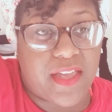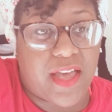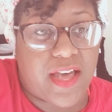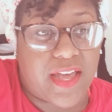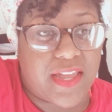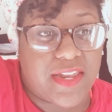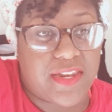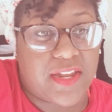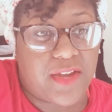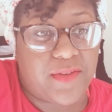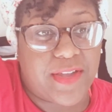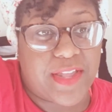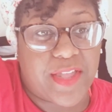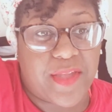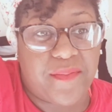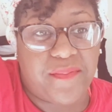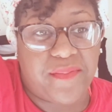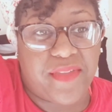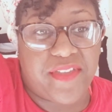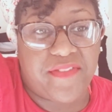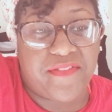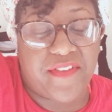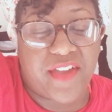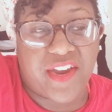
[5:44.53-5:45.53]
I know it can
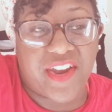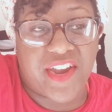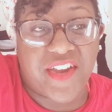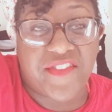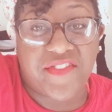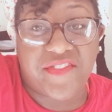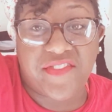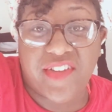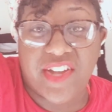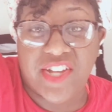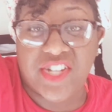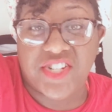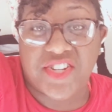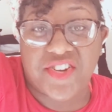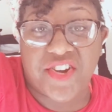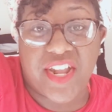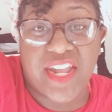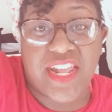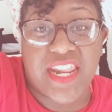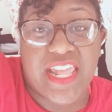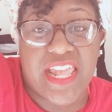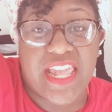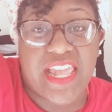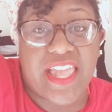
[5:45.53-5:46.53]
be very
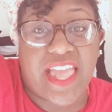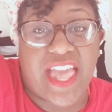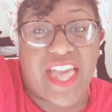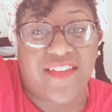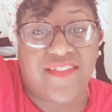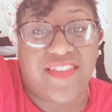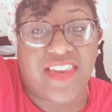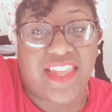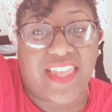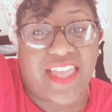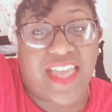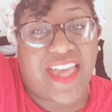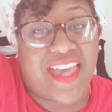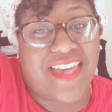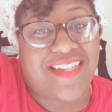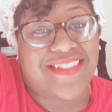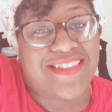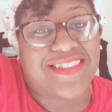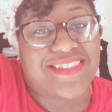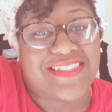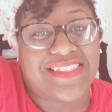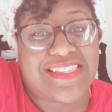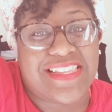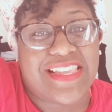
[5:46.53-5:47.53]
frustrating having a cat
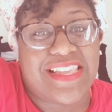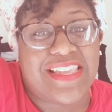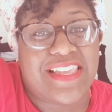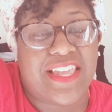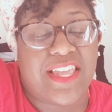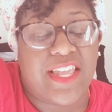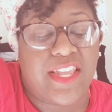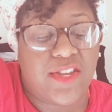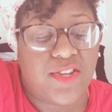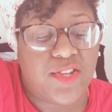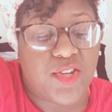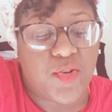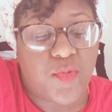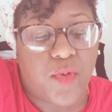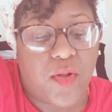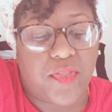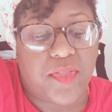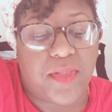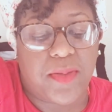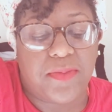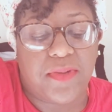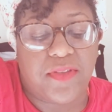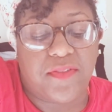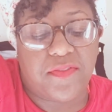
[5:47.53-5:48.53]
that's sick and you do want
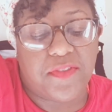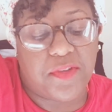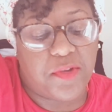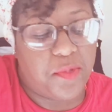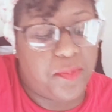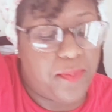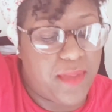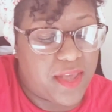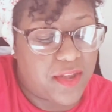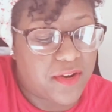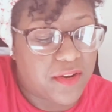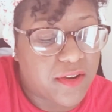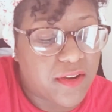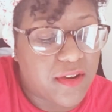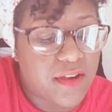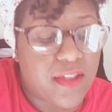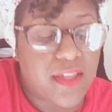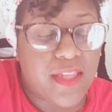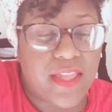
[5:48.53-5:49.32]
them to feel better,